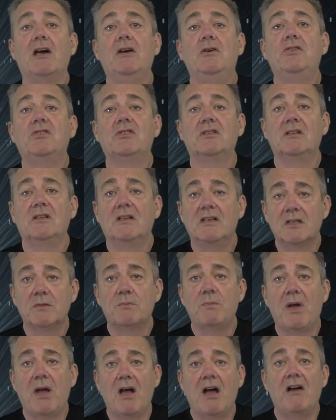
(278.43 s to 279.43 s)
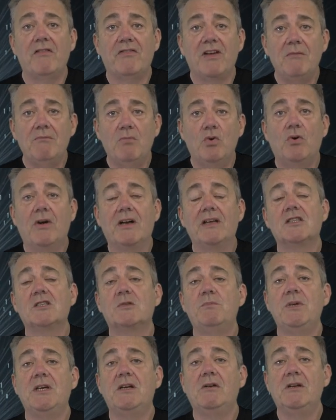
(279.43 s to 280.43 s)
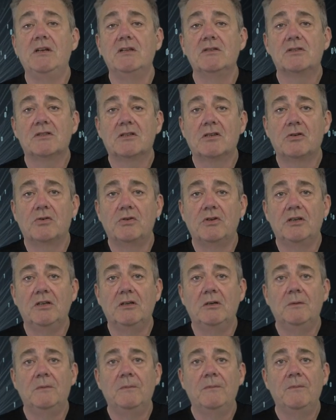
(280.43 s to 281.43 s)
ocean as part of a more experienced crew.